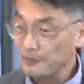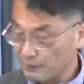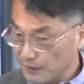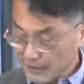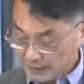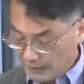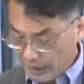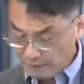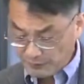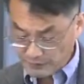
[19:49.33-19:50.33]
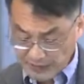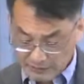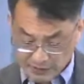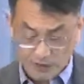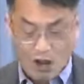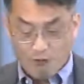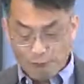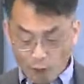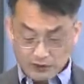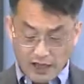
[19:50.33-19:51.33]
If you read the life of Samson,
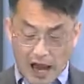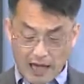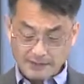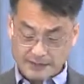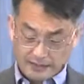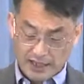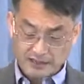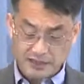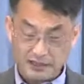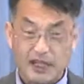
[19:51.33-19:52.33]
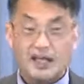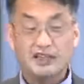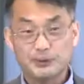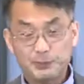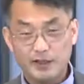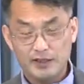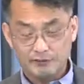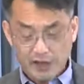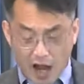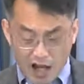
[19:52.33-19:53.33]
four times the text says the Spirit
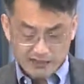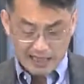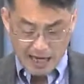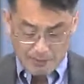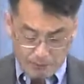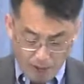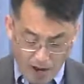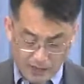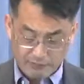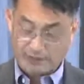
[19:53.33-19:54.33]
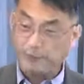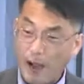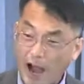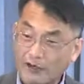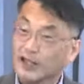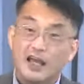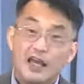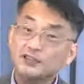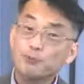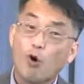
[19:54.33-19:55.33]
of God came upon him with power.
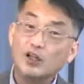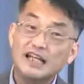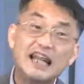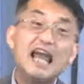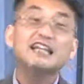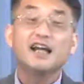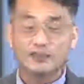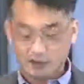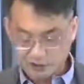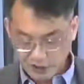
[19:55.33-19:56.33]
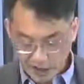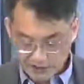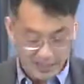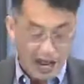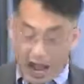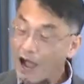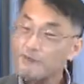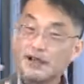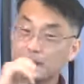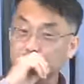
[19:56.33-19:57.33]
It's more than any other judge. I'm
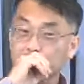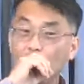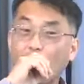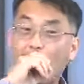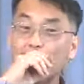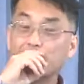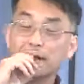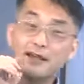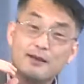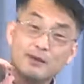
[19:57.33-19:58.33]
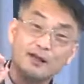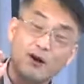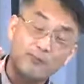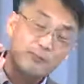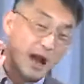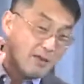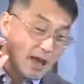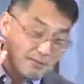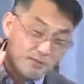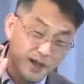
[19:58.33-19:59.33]
willing to go out on a limb and,
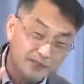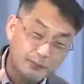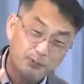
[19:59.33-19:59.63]
and bet that